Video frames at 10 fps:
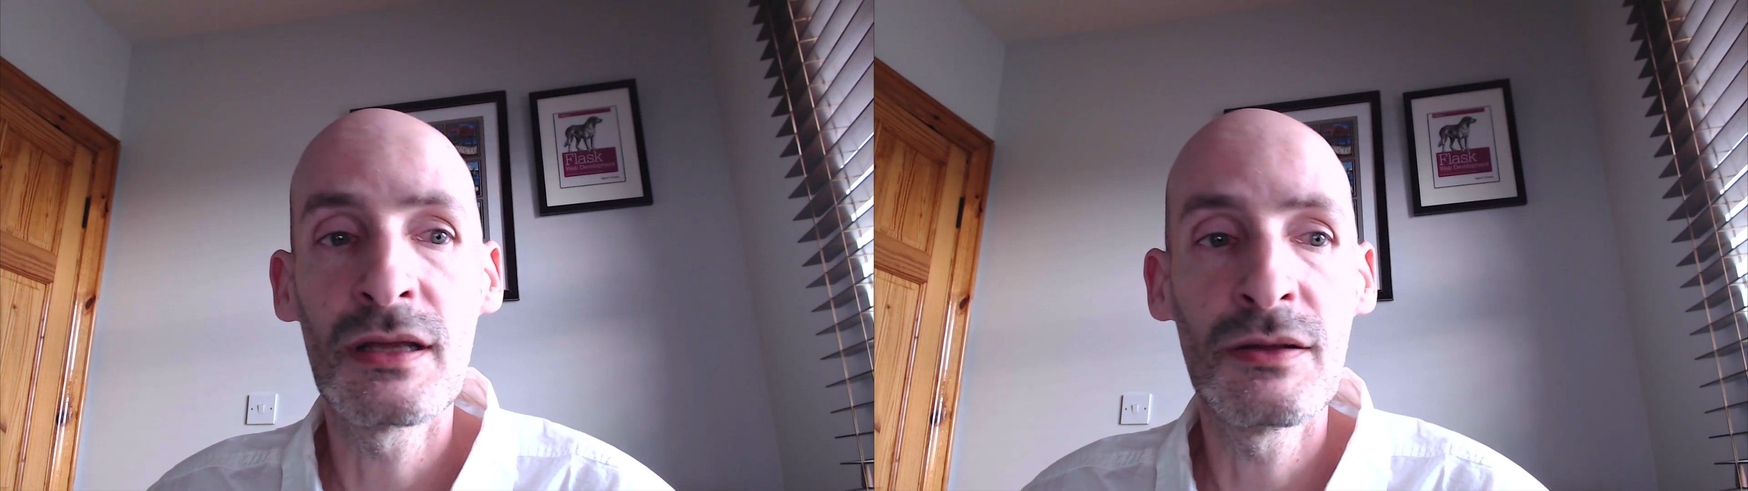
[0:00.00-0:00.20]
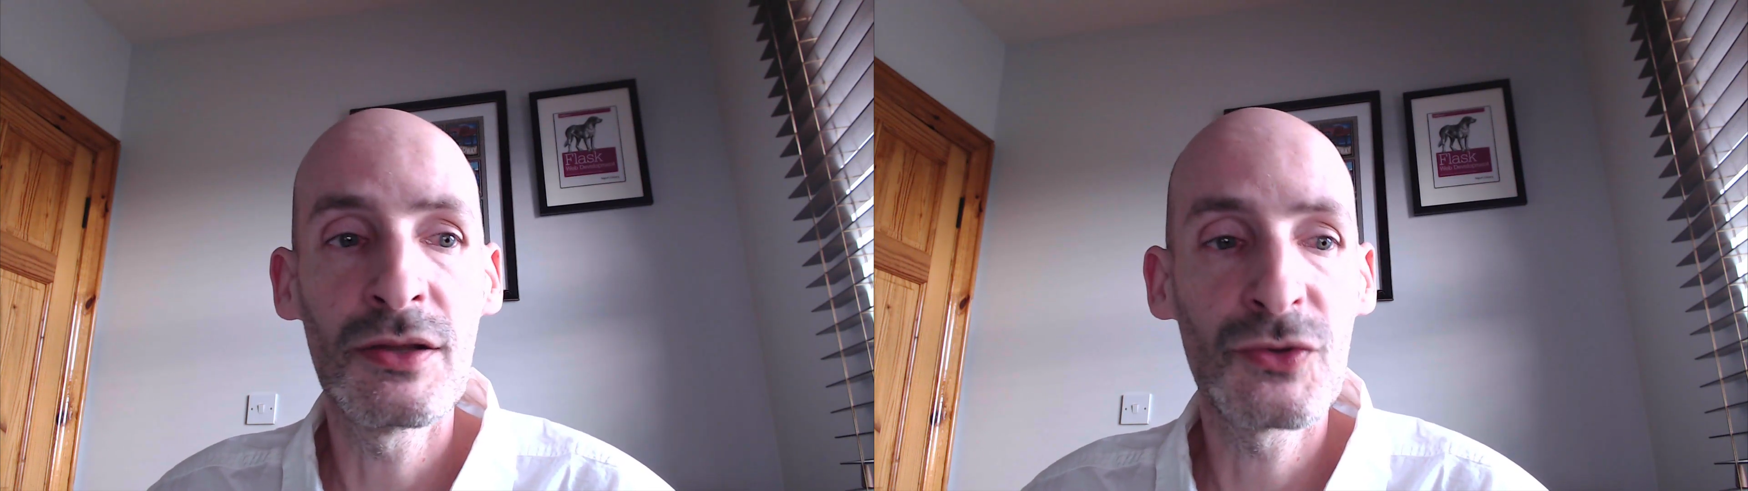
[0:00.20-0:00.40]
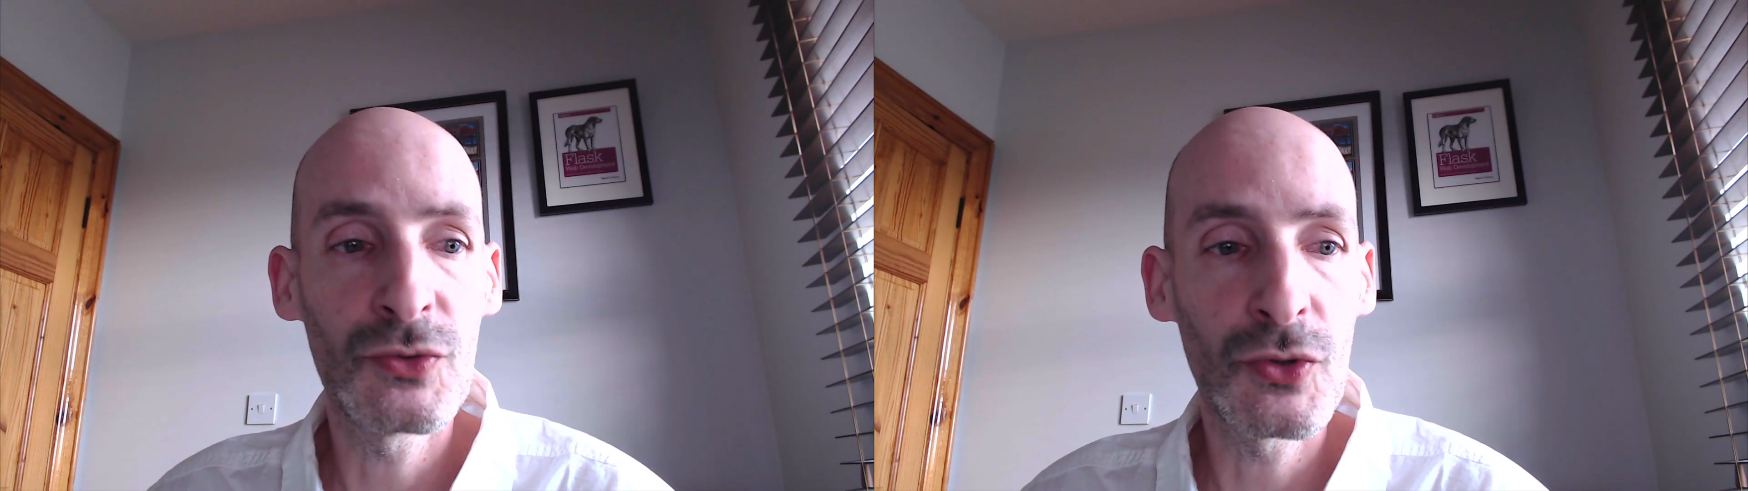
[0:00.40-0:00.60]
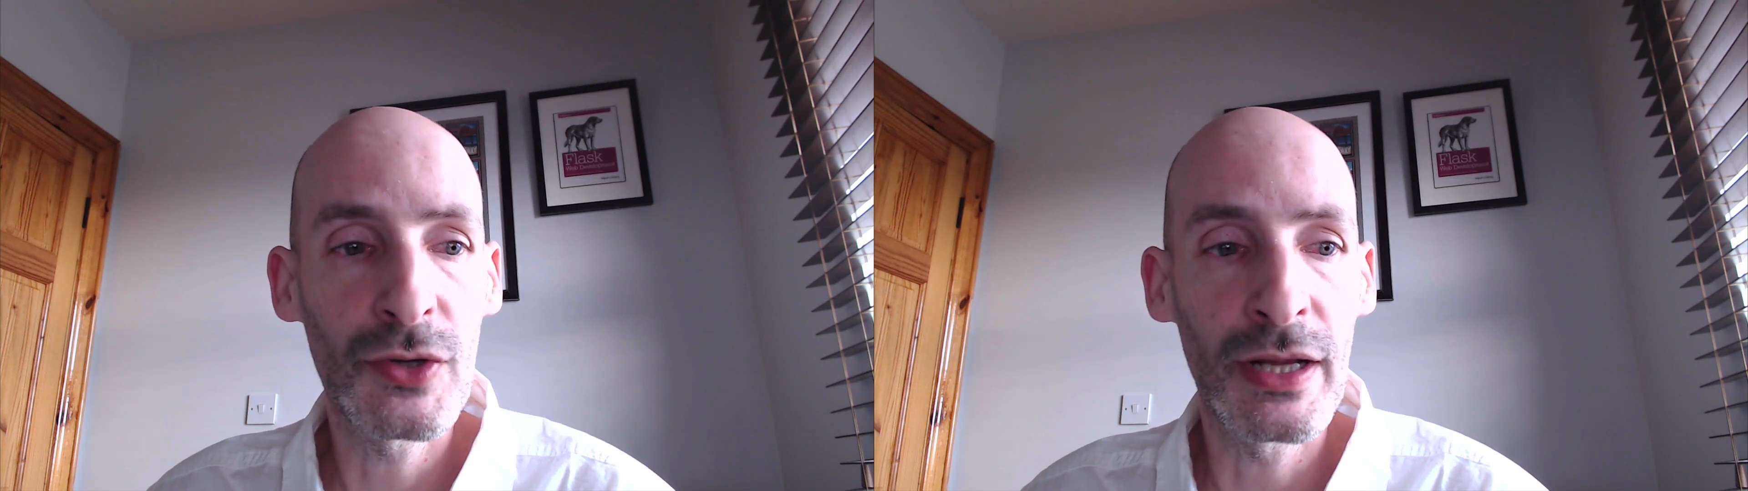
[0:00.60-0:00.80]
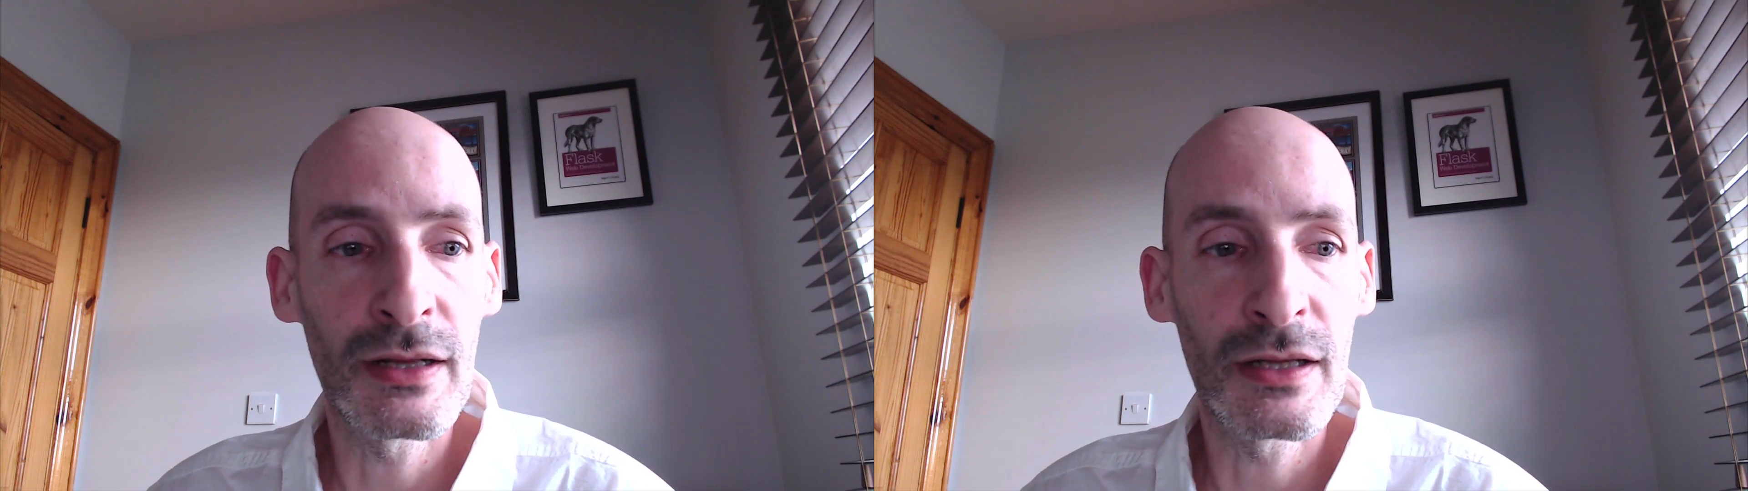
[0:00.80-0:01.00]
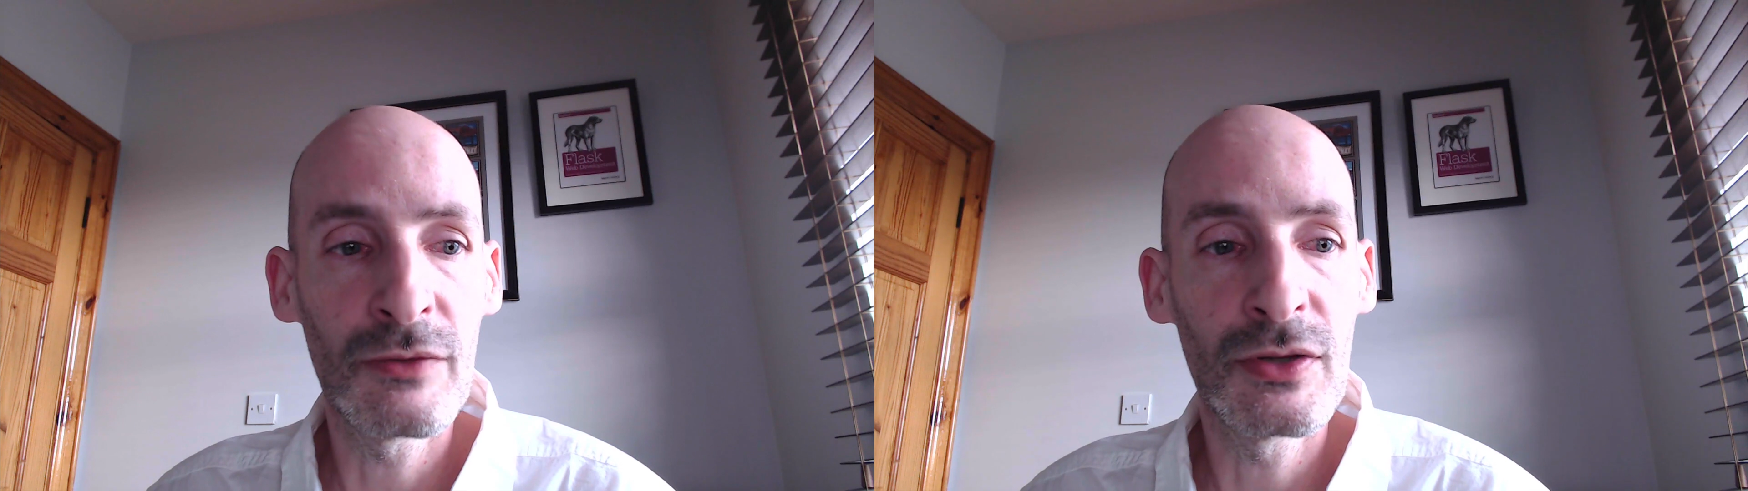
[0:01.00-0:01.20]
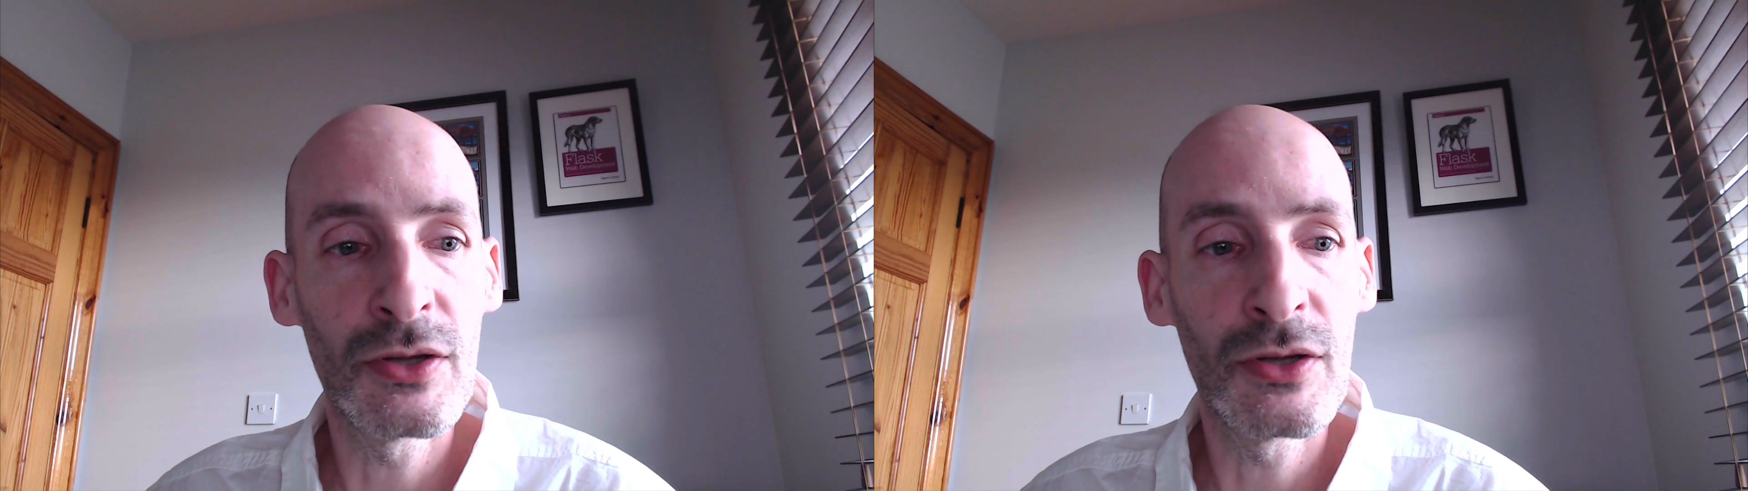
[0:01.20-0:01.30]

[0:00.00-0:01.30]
in this tutorial, even